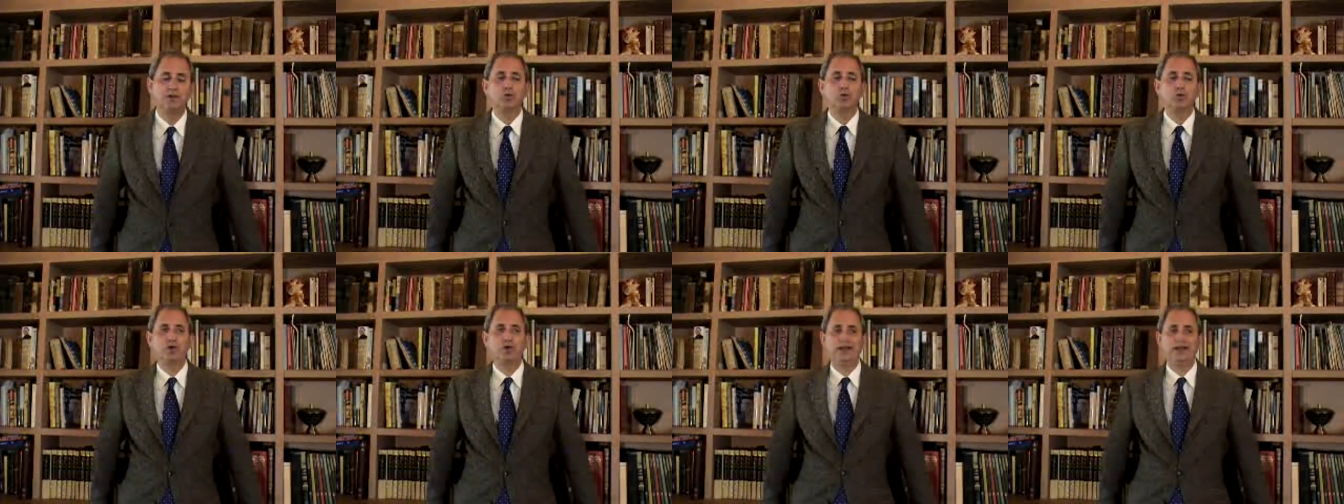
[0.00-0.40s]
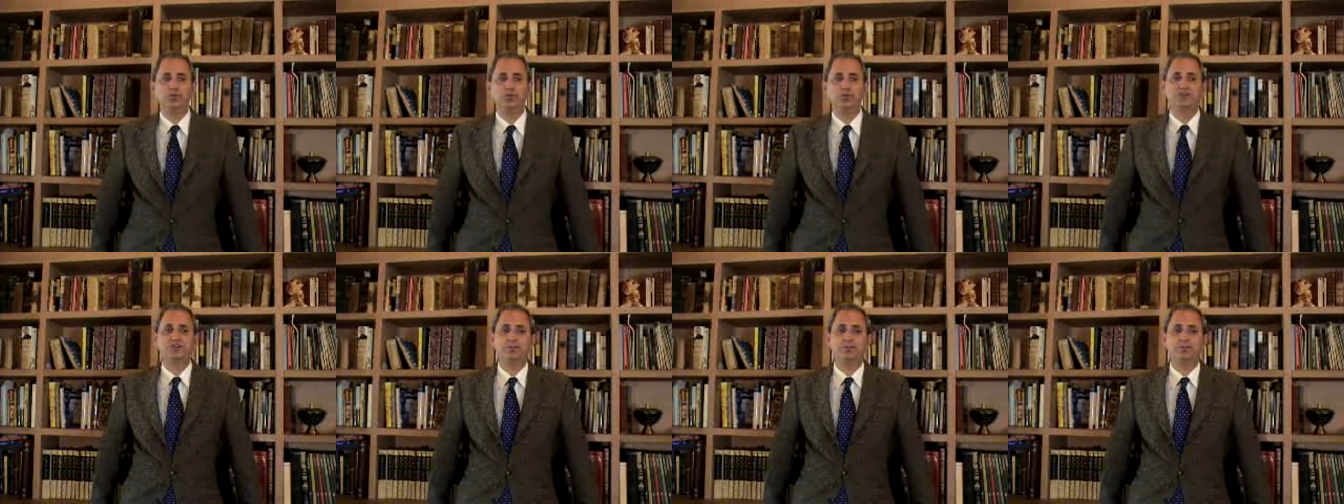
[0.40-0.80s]
What I
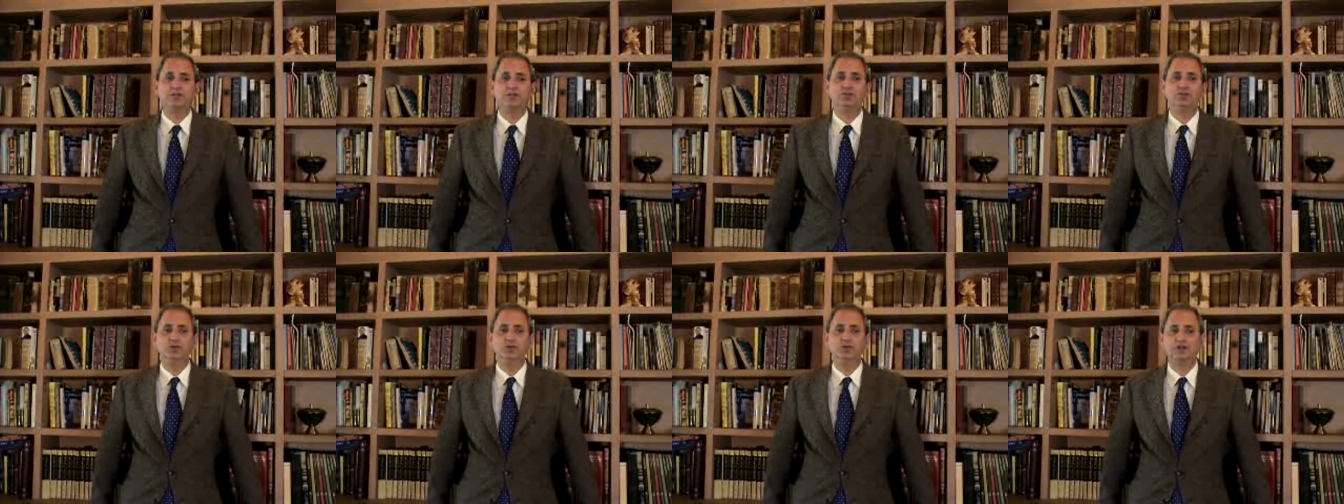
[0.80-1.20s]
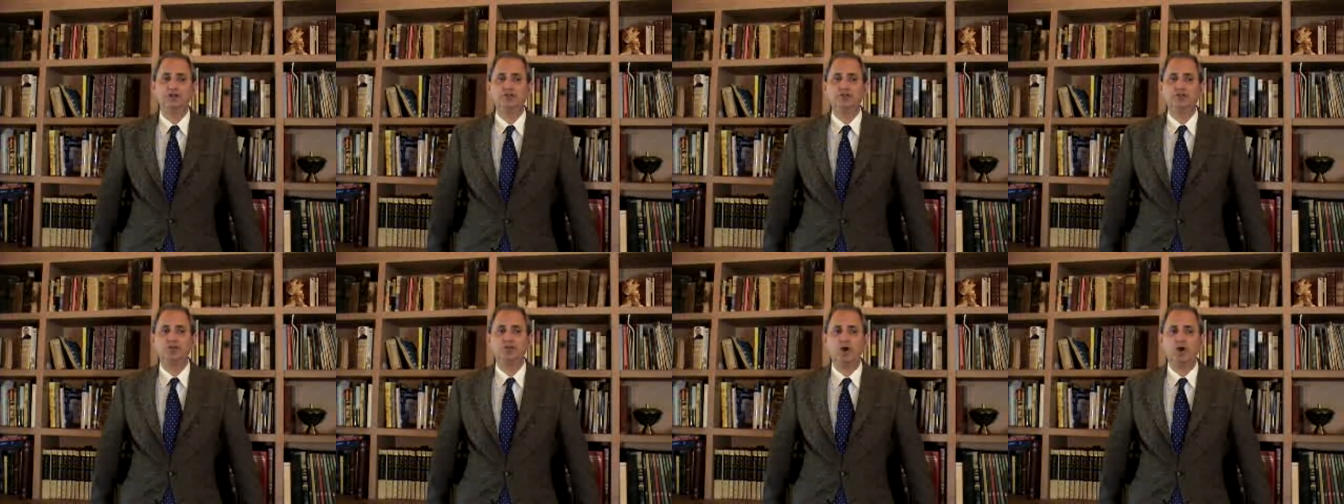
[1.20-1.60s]
will typically do
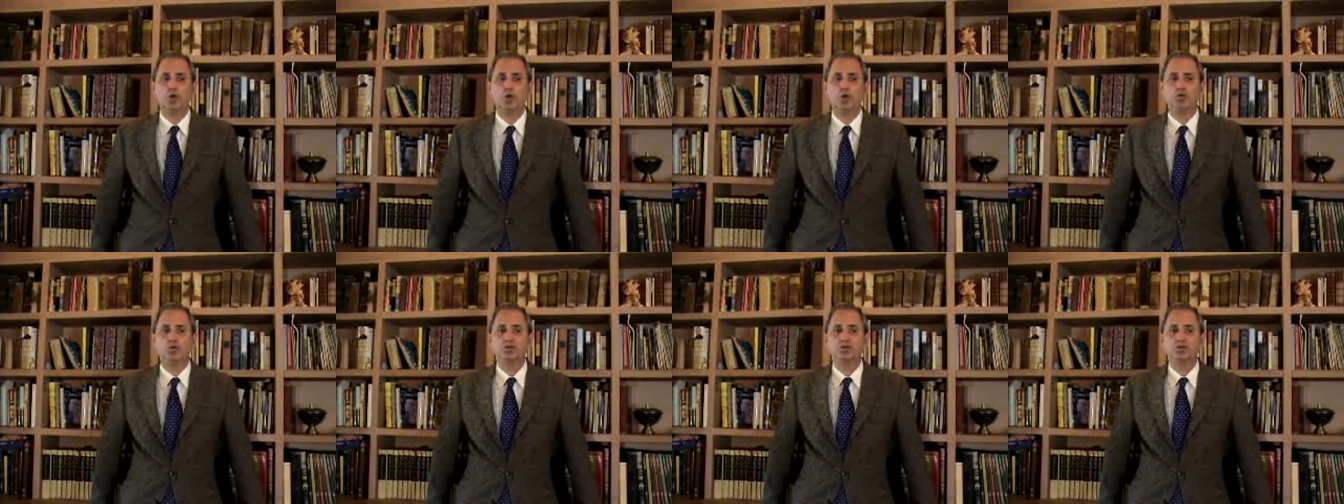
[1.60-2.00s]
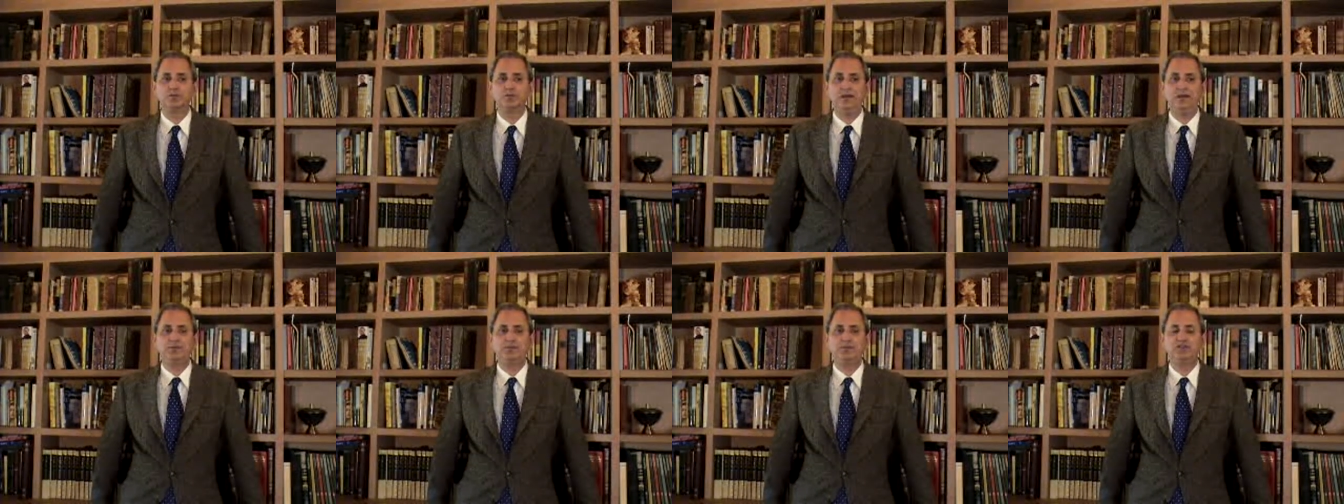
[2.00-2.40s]
is
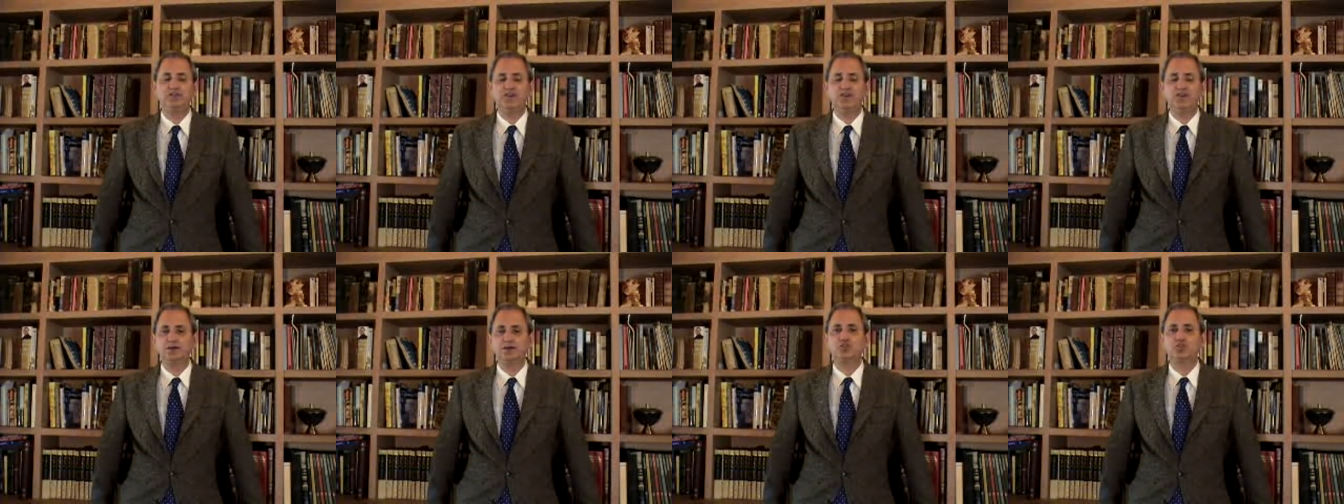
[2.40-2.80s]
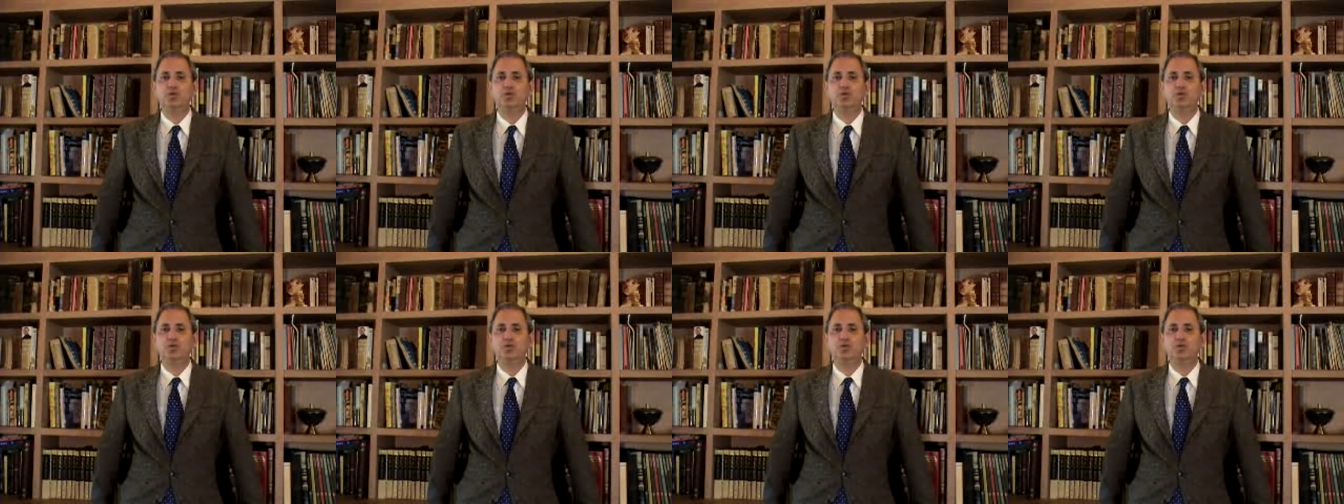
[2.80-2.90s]
hold maybe 10 or